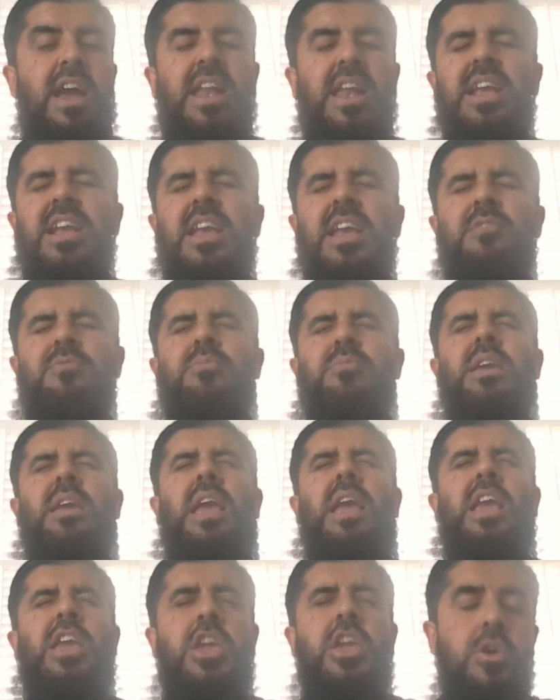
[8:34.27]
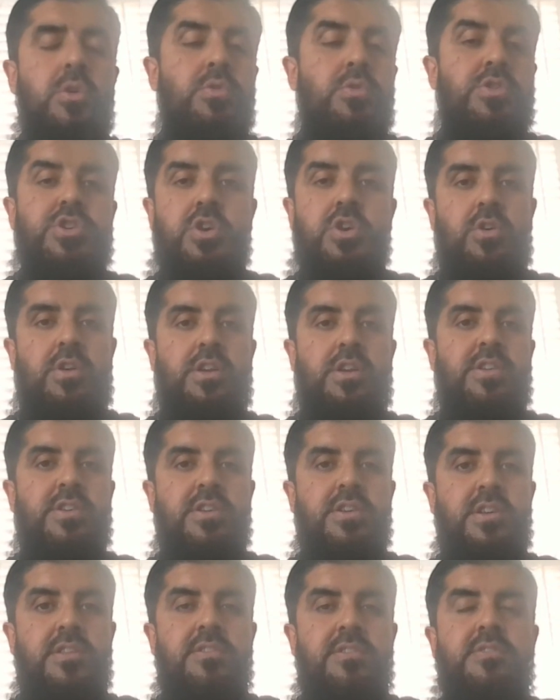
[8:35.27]
And it gives me a huge honor
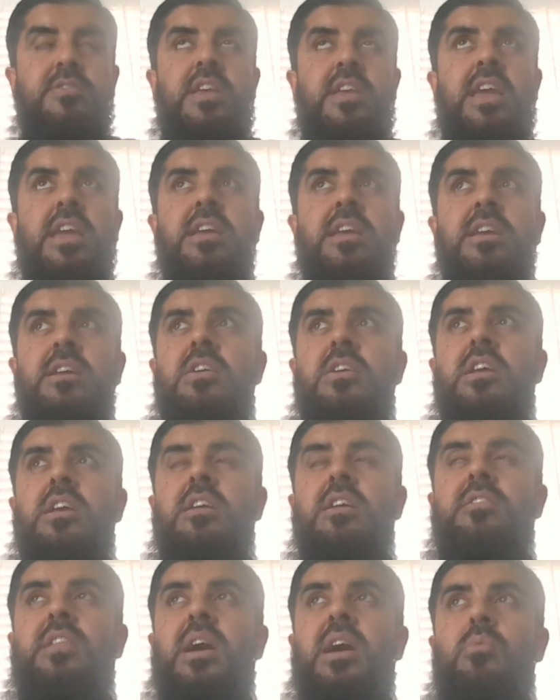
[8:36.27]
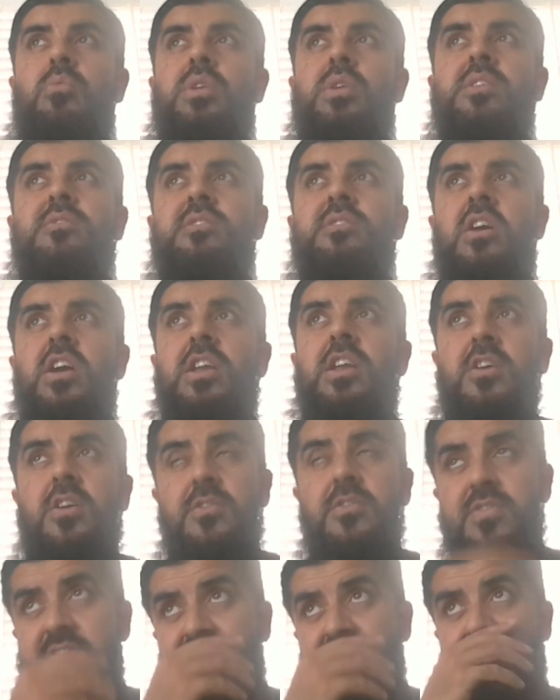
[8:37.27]
to say that we started
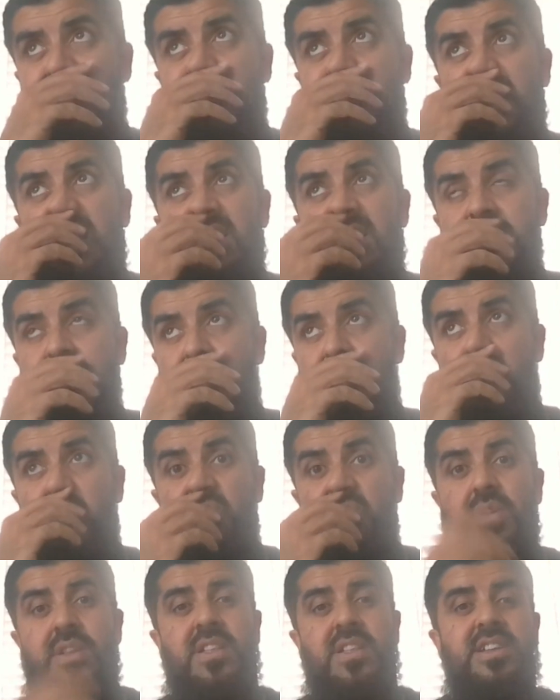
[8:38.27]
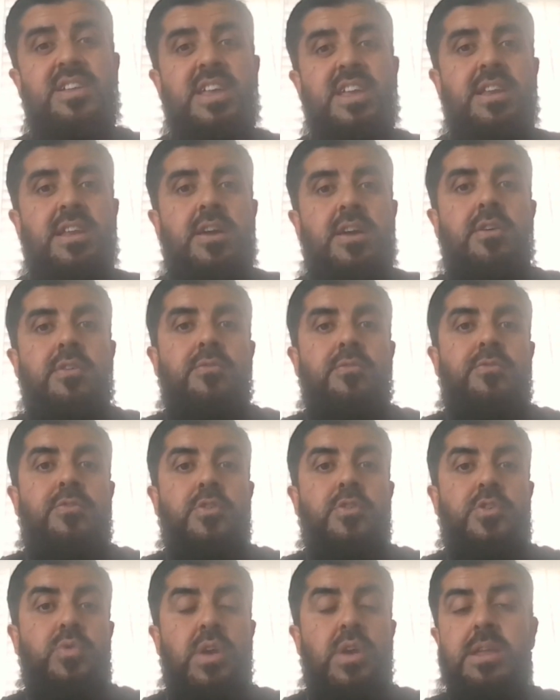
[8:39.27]
off six years ago with a dinner
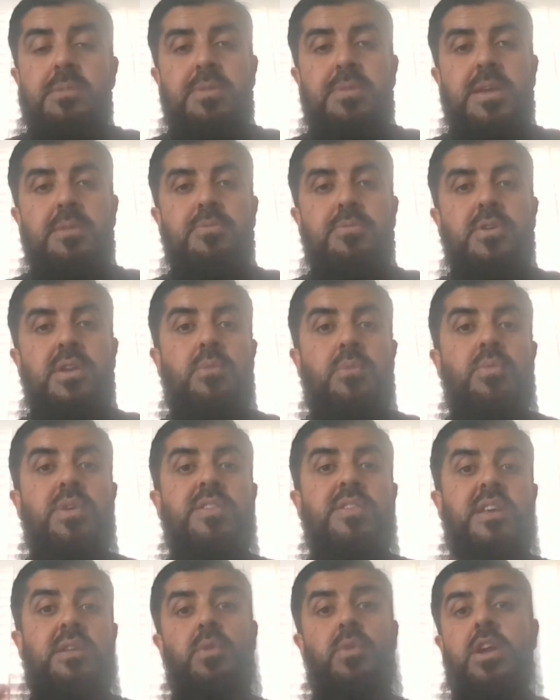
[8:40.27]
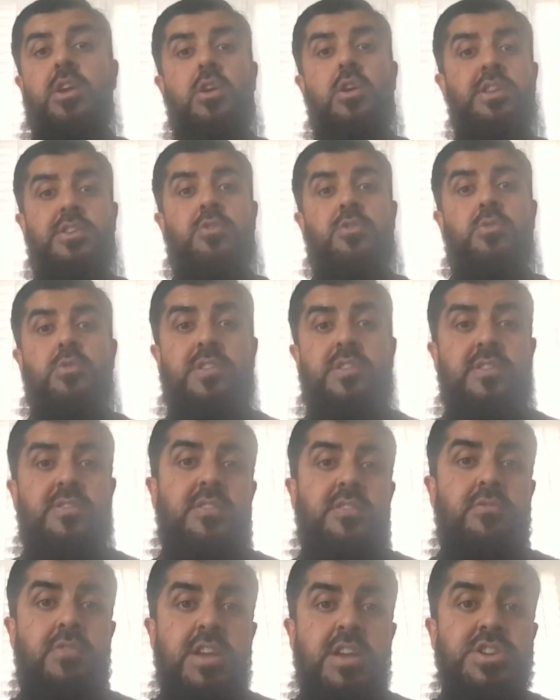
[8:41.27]
for 20 people. And we said, we're going to call this
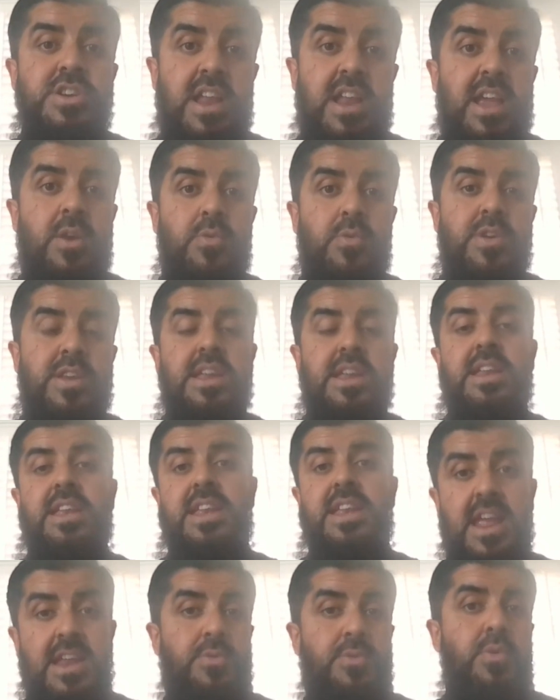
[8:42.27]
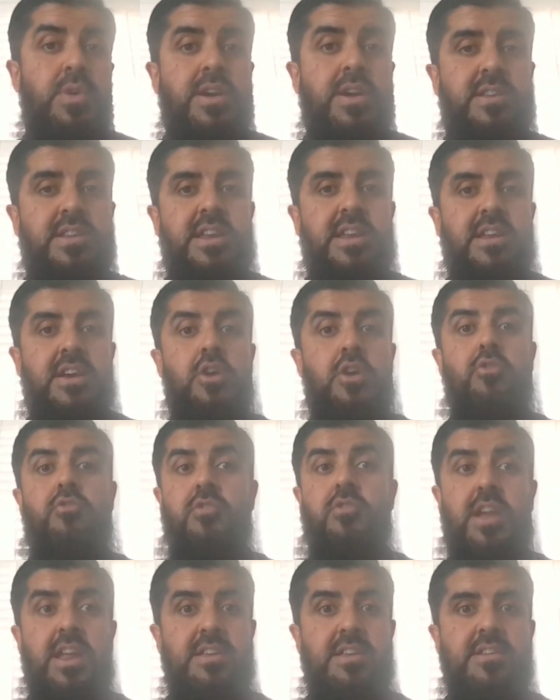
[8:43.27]
the Racial Equity Network Dinner,
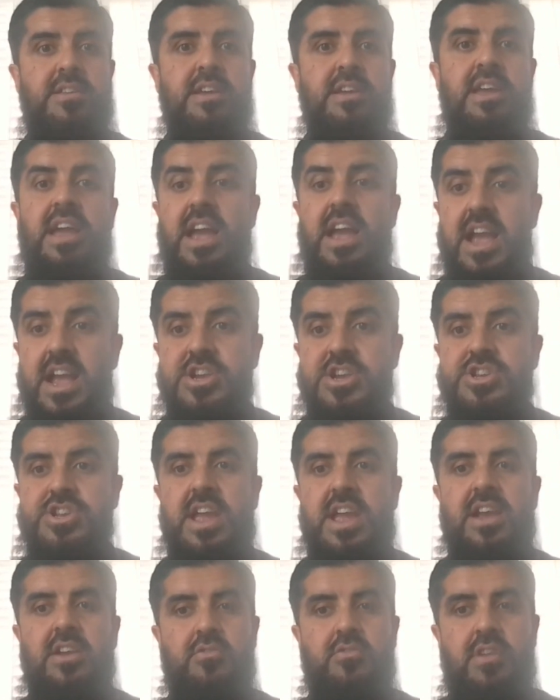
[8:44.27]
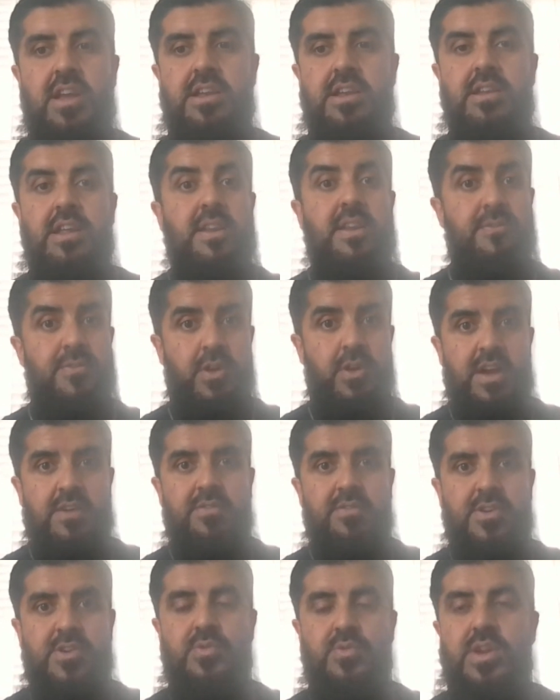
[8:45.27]
REND, hashtag REND. And if you
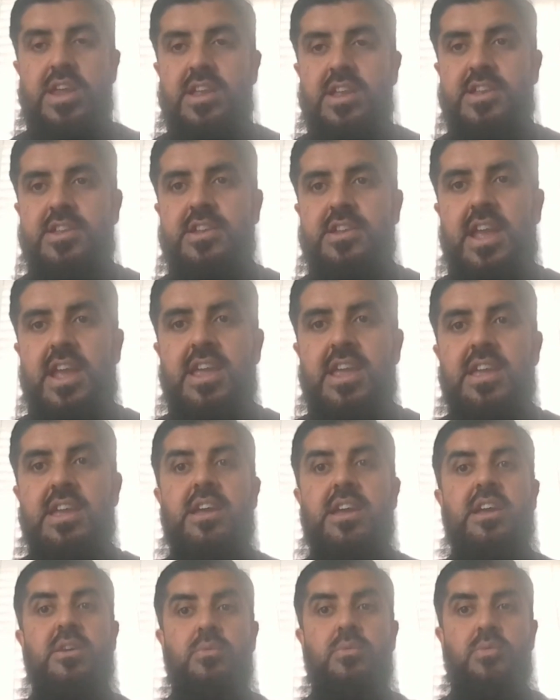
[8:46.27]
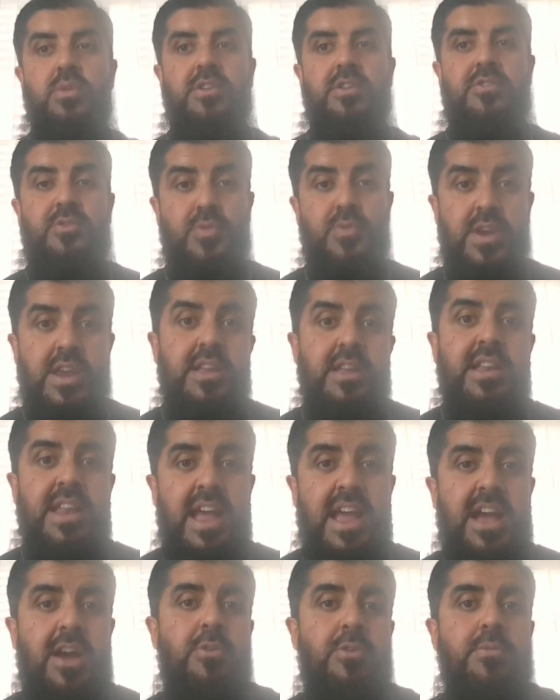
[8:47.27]
haven't tweeted today, well, tweet
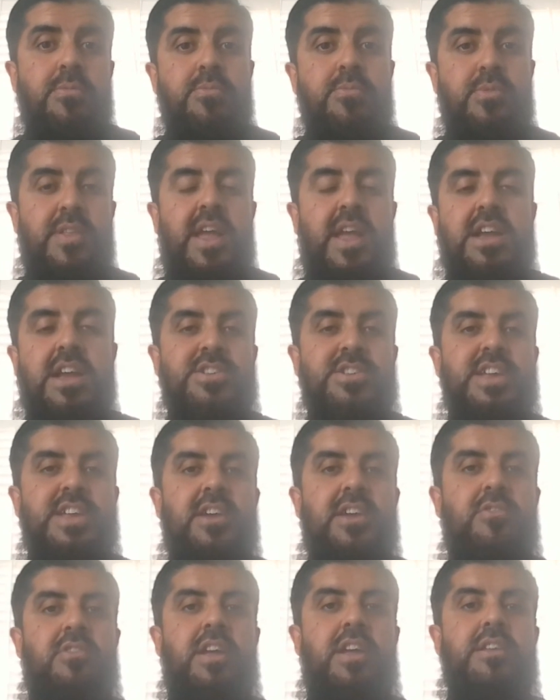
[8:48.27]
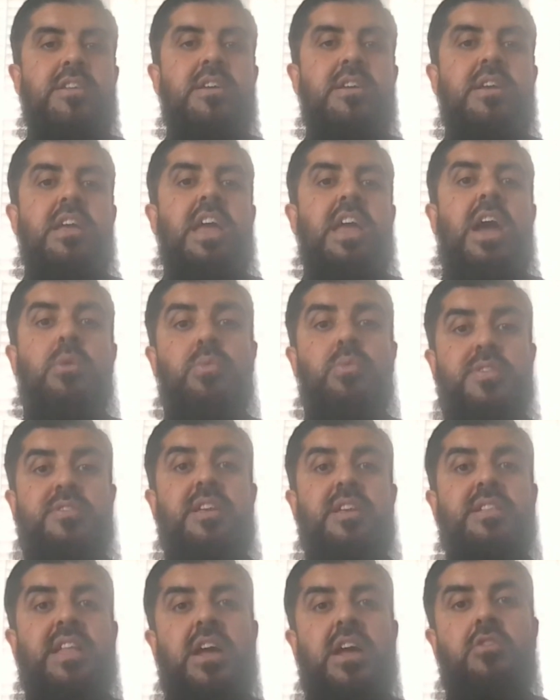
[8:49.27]
now with hashtag REND. And we
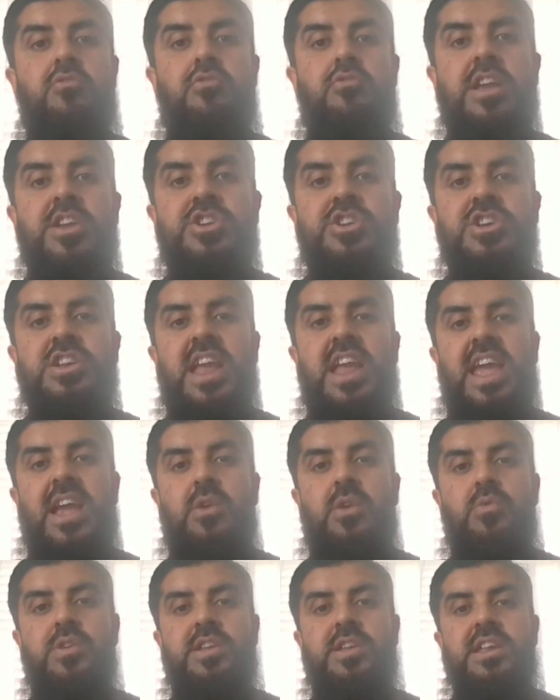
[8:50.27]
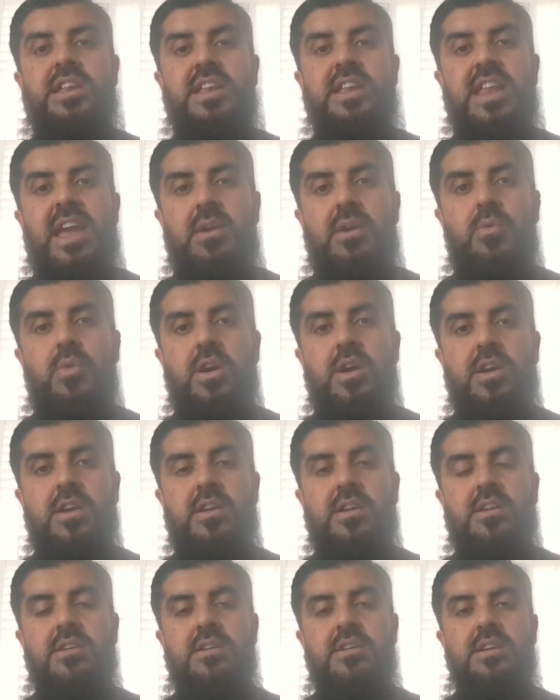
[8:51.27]
said that Racial Equity Network,
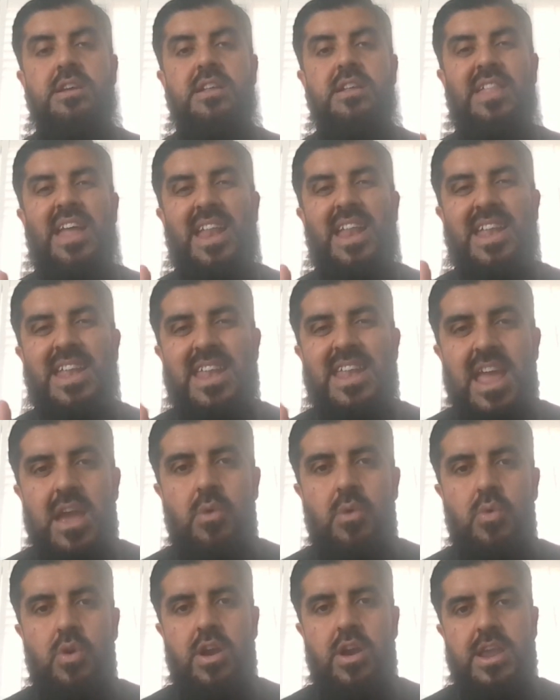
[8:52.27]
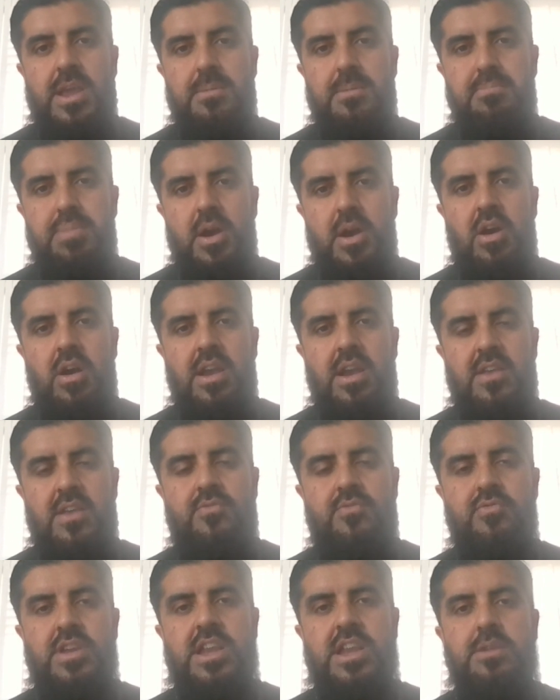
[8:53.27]
that networking part
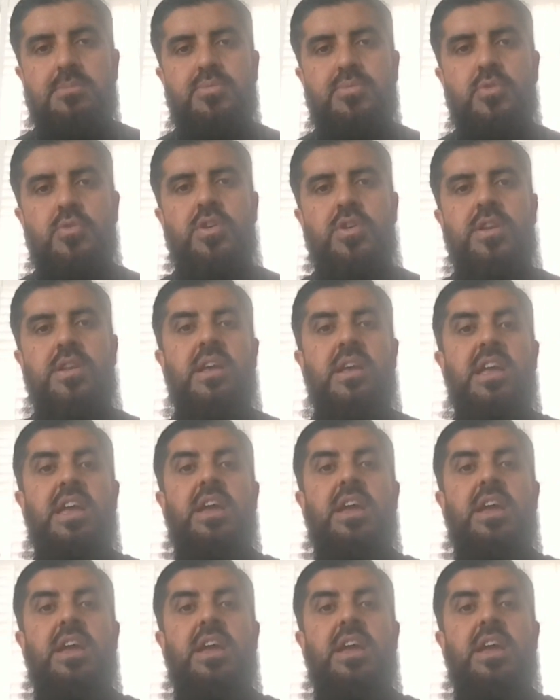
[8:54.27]
is really important.